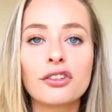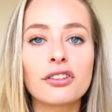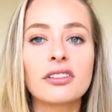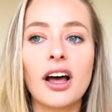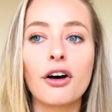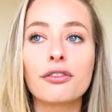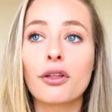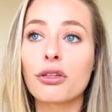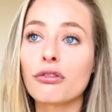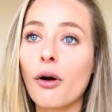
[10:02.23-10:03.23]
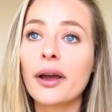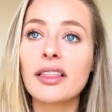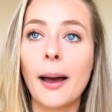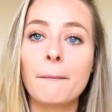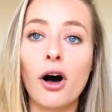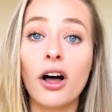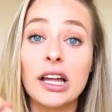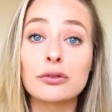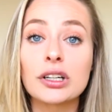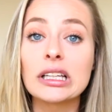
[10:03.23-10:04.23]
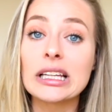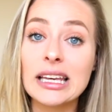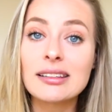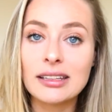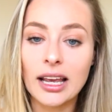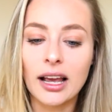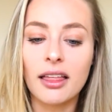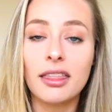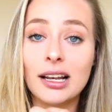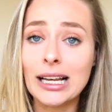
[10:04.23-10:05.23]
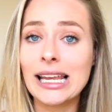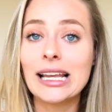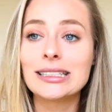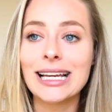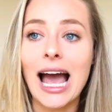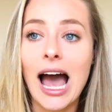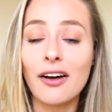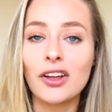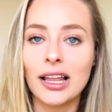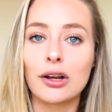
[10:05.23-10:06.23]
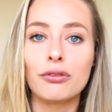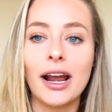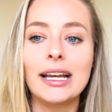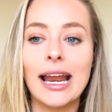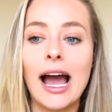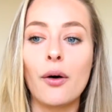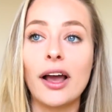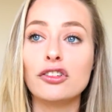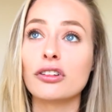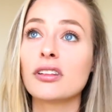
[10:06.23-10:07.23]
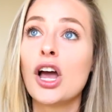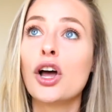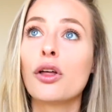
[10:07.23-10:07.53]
yourself throwing that ball and releasing the need to have it like right now and just